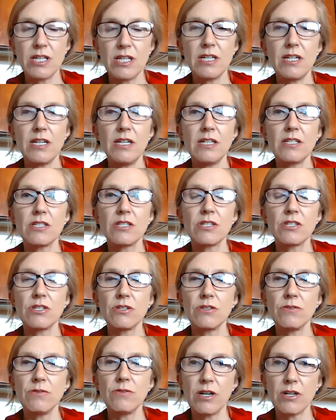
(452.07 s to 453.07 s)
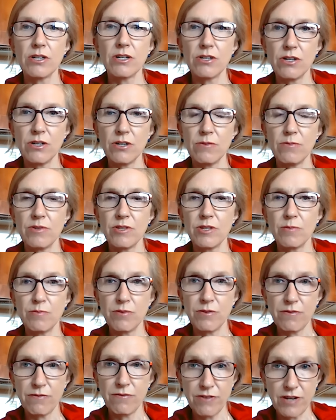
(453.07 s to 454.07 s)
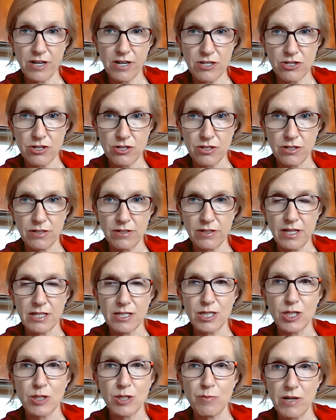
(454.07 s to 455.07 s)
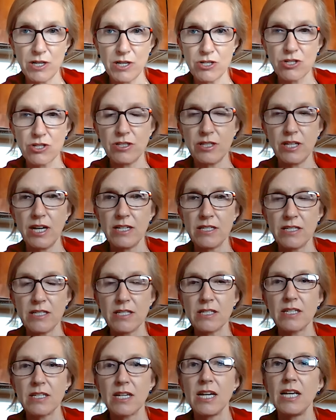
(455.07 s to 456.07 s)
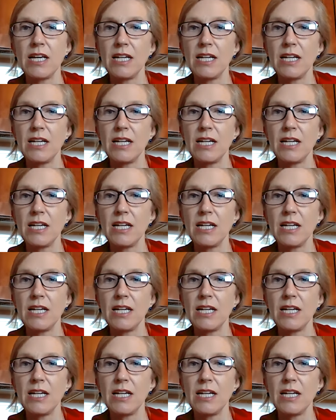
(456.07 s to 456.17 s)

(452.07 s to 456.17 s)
that needs to occur with a professional that specializes